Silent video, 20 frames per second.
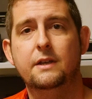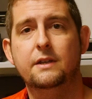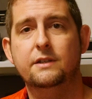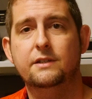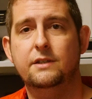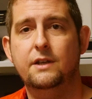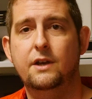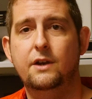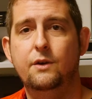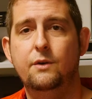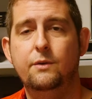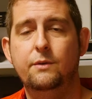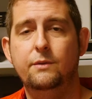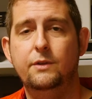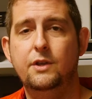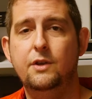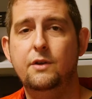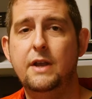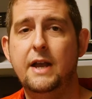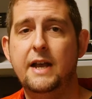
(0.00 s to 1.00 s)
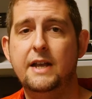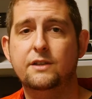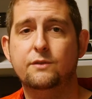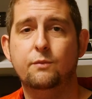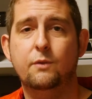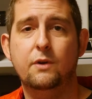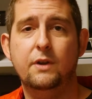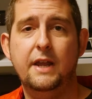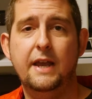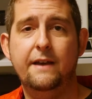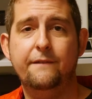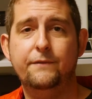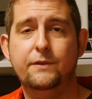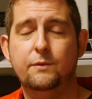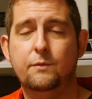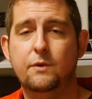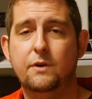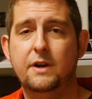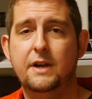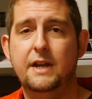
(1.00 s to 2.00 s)
So you guys won't have to
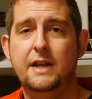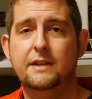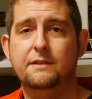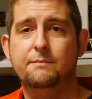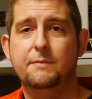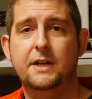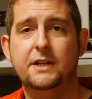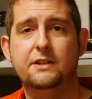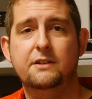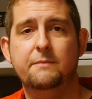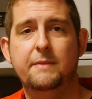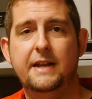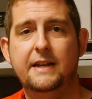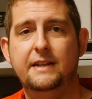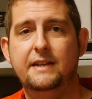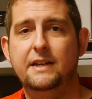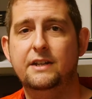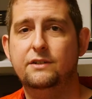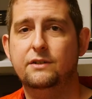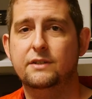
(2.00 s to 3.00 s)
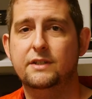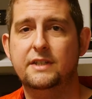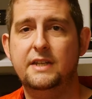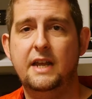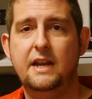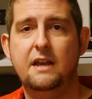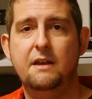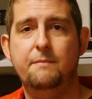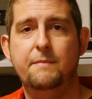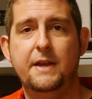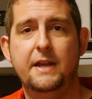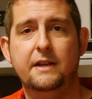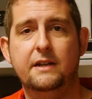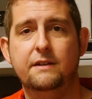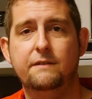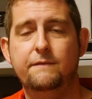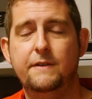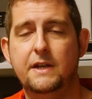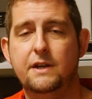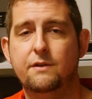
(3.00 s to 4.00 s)
worry as much about initial setup and
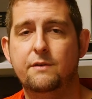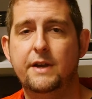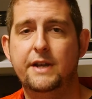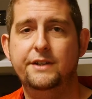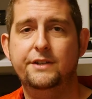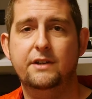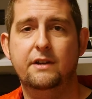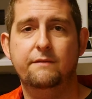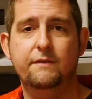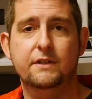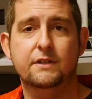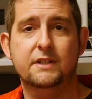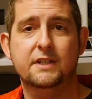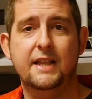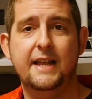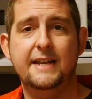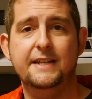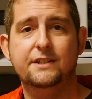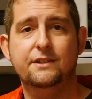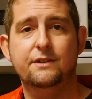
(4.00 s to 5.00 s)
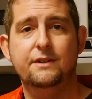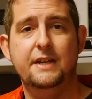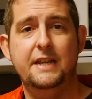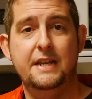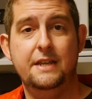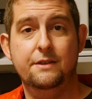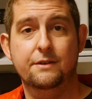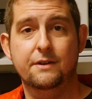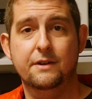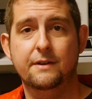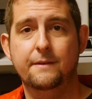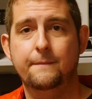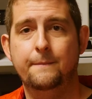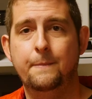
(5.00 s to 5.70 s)
configuration of your slicer either.